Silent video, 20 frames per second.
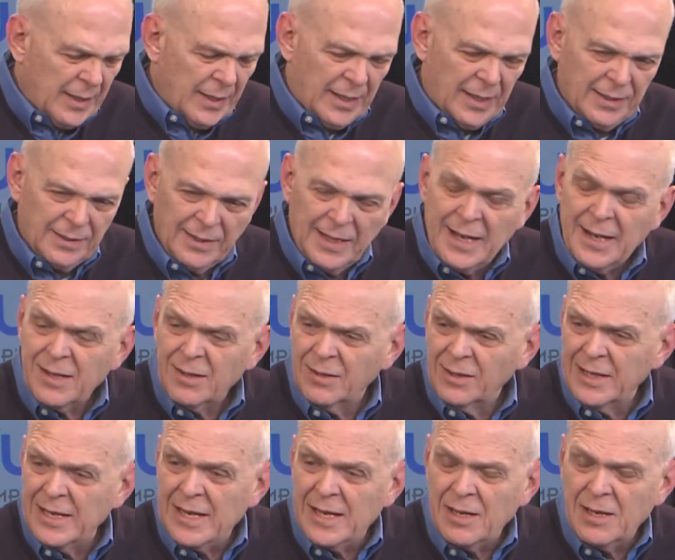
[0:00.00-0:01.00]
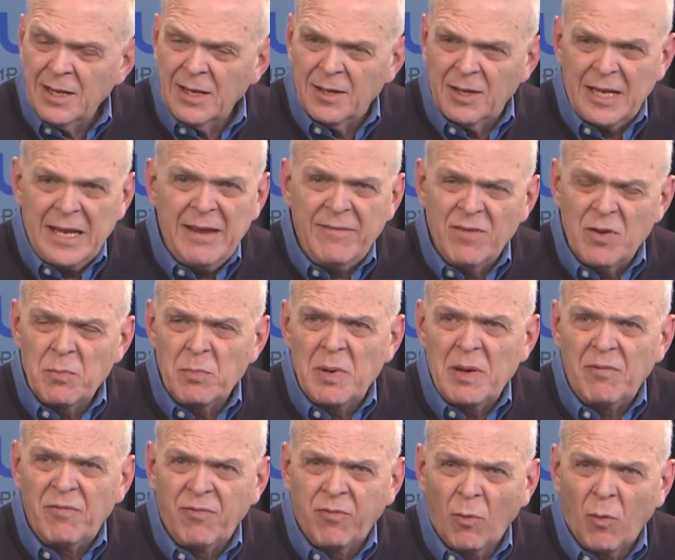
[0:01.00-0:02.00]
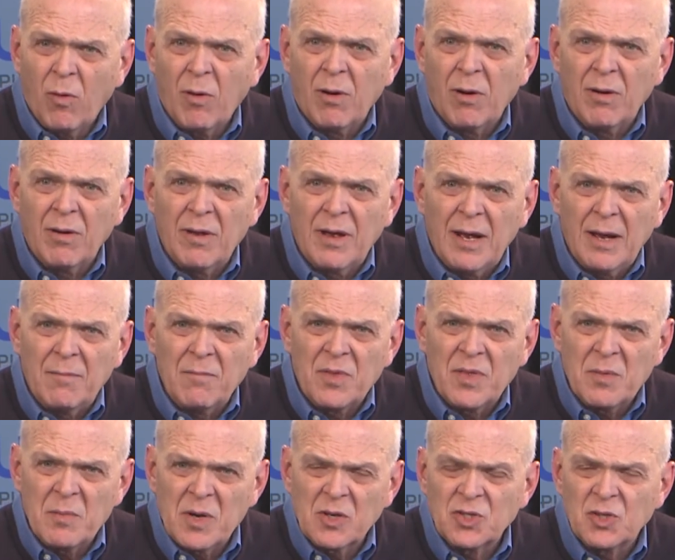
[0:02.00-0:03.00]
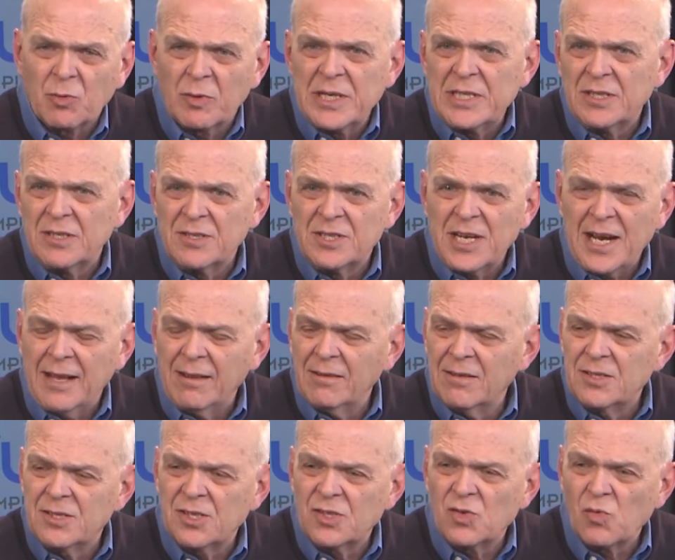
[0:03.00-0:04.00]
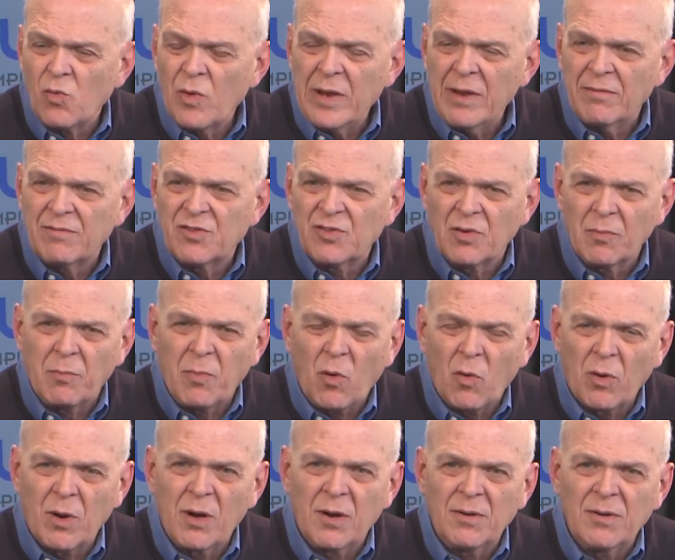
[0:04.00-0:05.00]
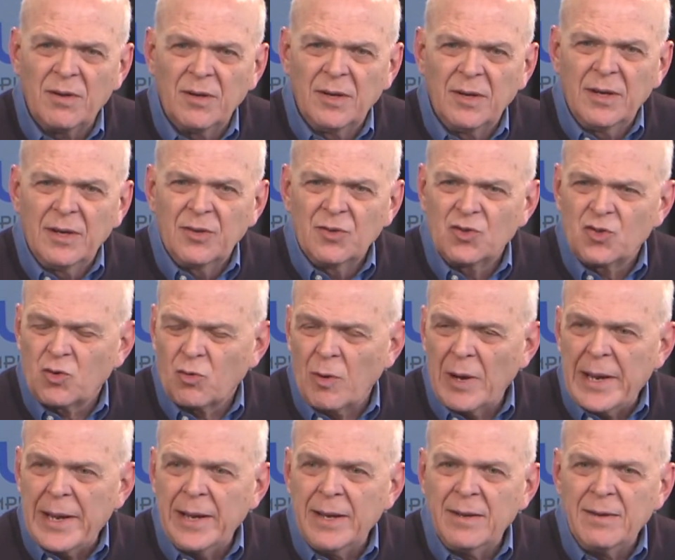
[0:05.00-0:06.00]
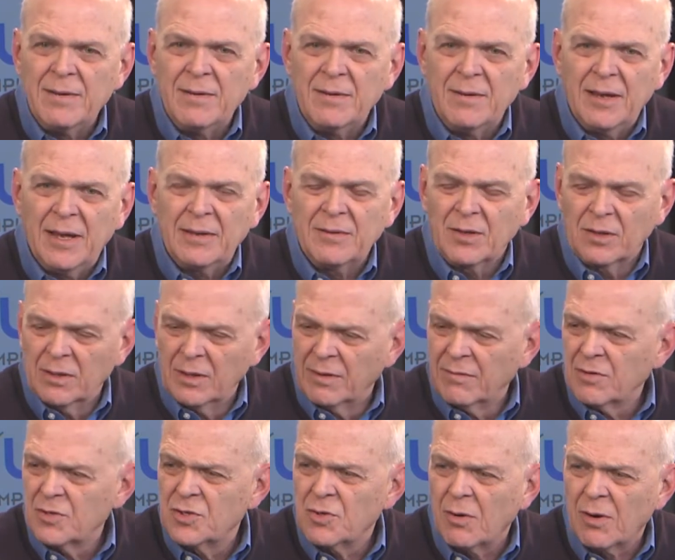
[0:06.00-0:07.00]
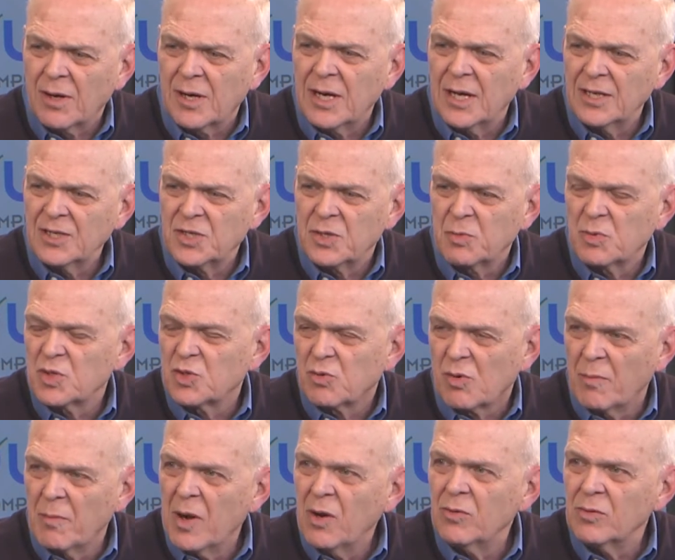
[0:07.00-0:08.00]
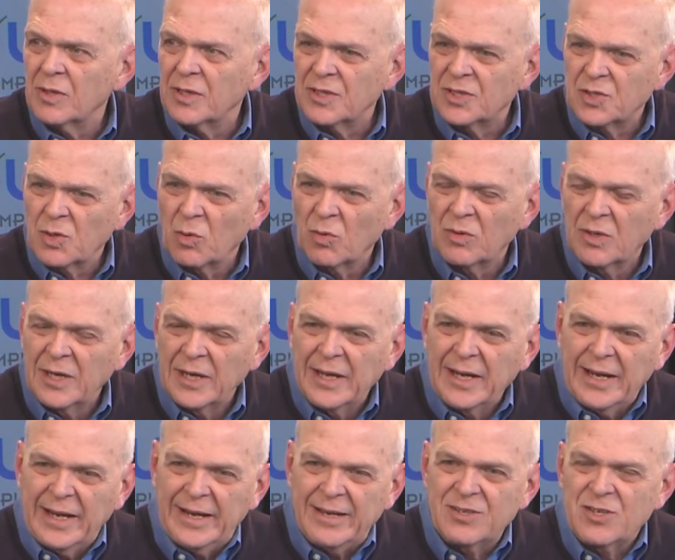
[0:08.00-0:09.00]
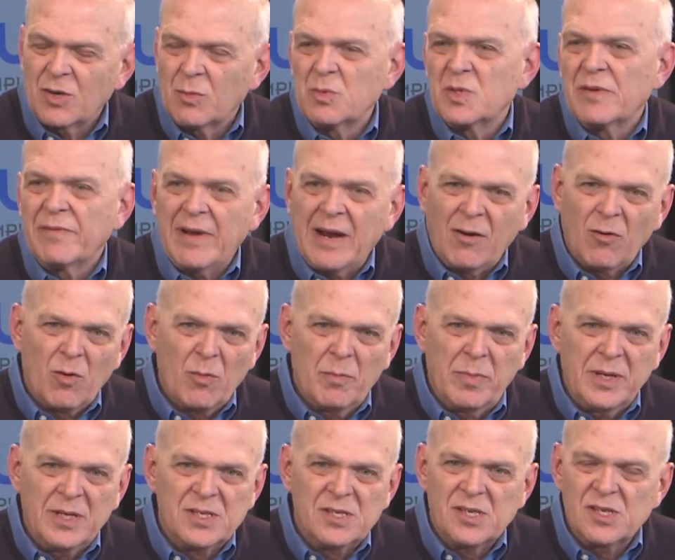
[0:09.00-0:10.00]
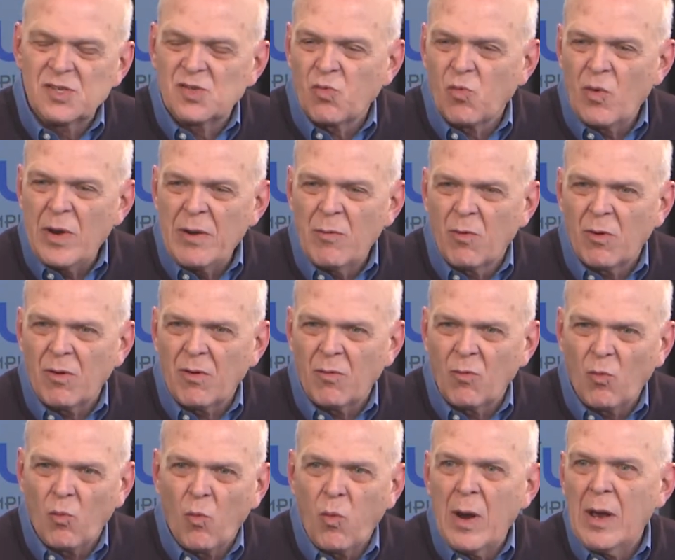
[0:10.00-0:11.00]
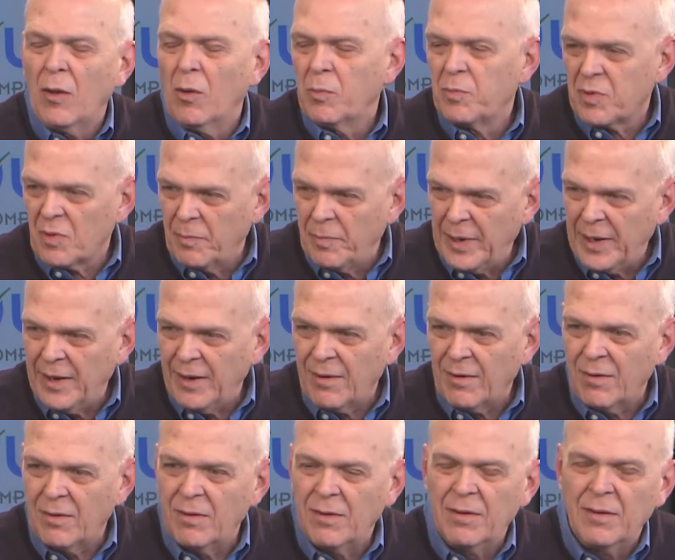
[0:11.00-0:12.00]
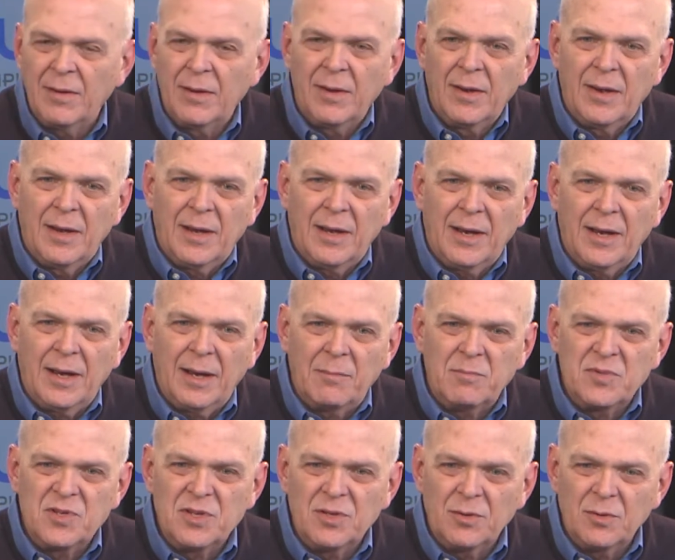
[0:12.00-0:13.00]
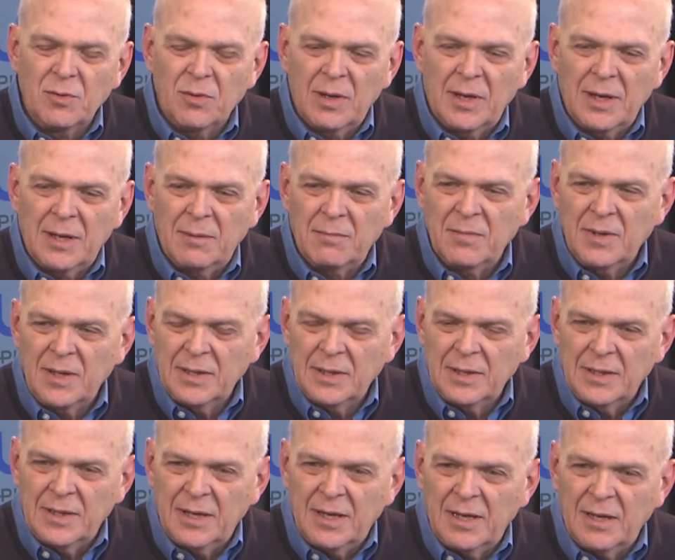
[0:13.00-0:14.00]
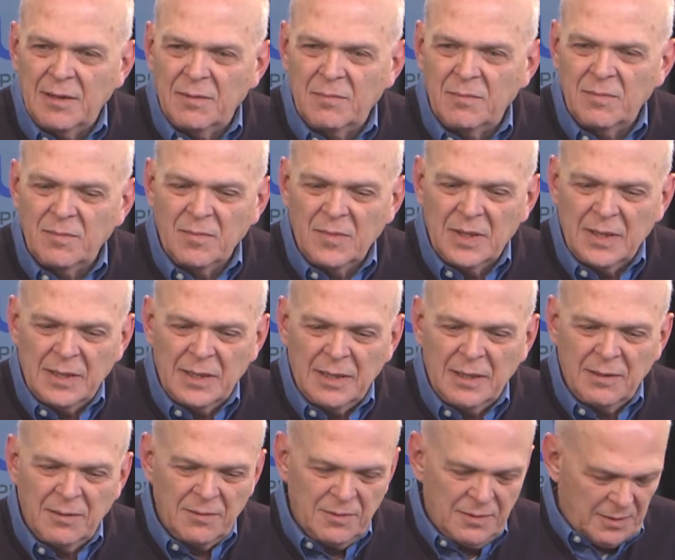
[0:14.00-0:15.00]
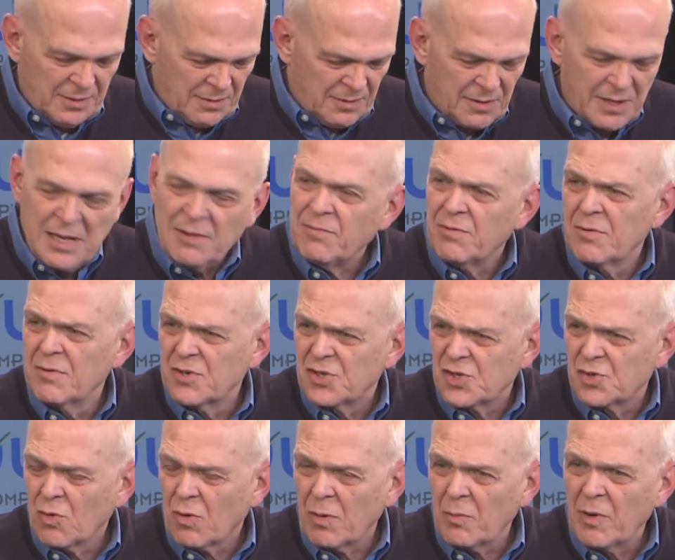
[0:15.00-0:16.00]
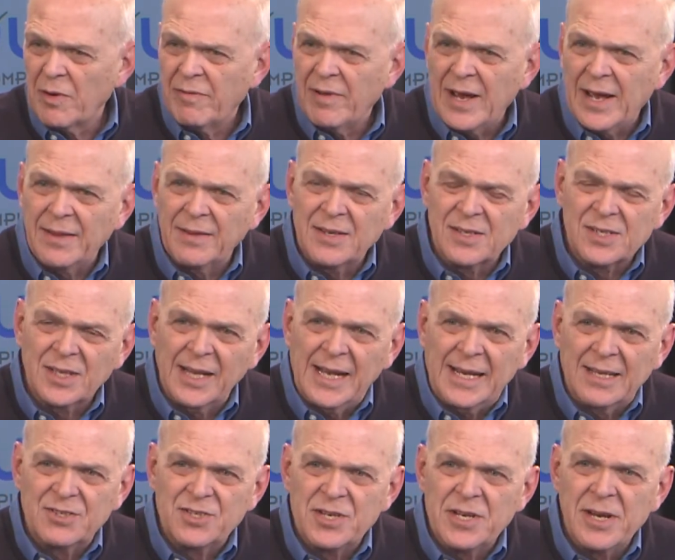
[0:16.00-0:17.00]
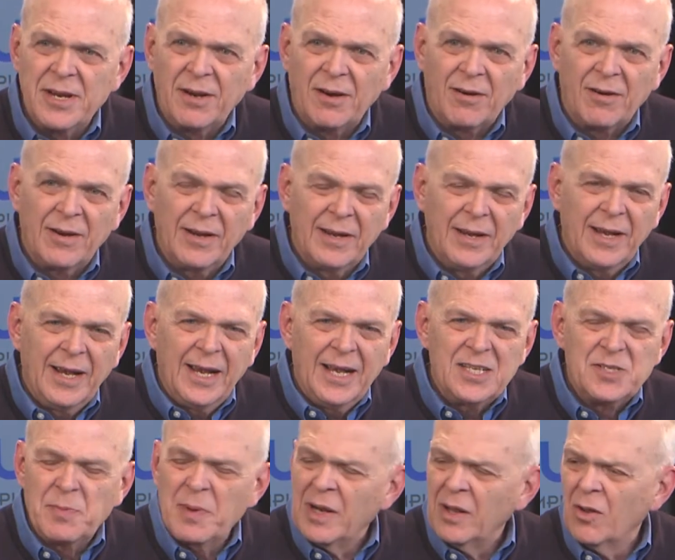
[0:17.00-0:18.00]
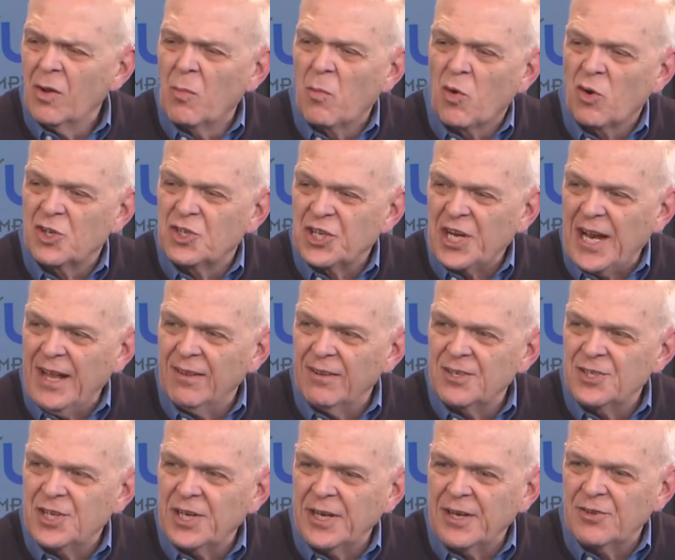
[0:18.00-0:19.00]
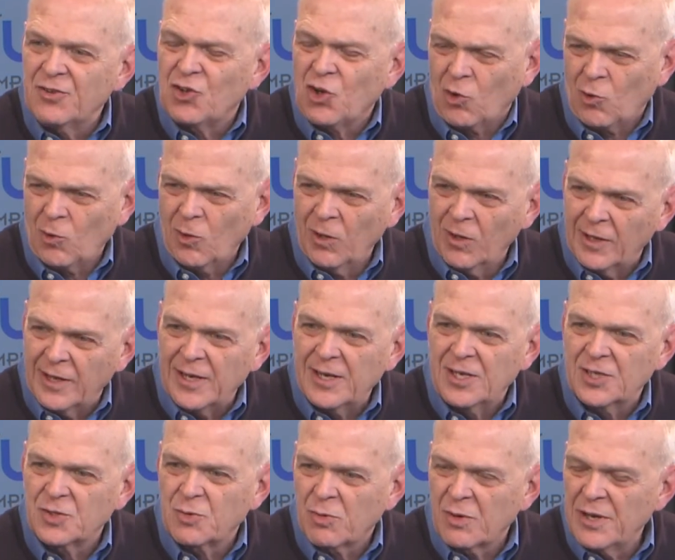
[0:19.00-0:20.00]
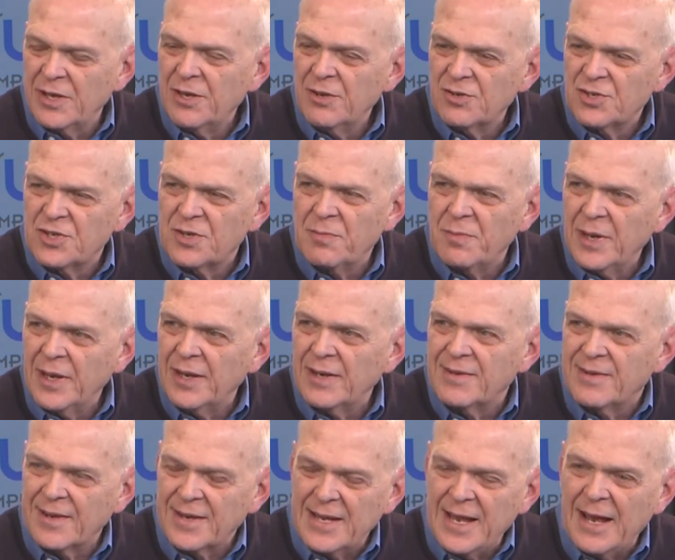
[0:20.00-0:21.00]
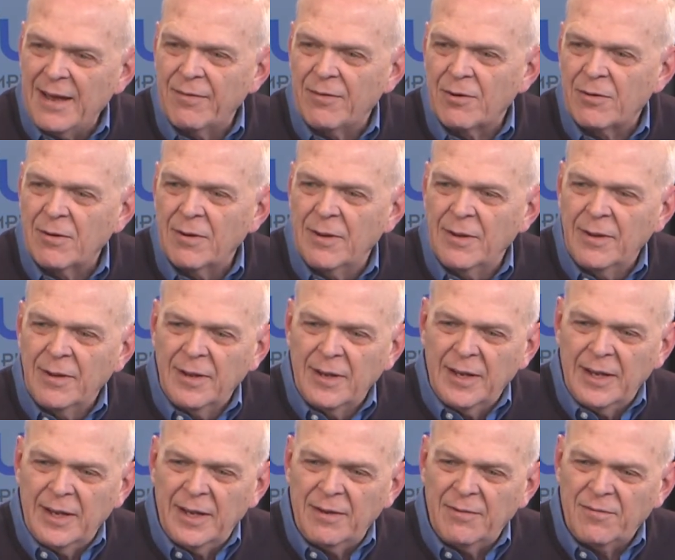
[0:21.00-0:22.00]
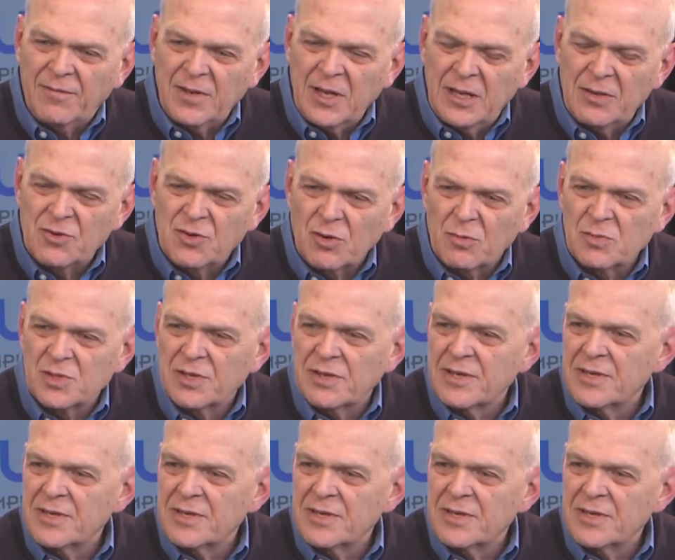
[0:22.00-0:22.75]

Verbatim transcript: Uh, luckily, even before uh, the most recent challenges, we have supported, trained, and delivered to our customers remotely. So in terms of our business, we were well prepared uh, to uh, um, uh, get through the storm we've had in this last year. It's been a little more challenging internally because we're used to being together in, in terms of the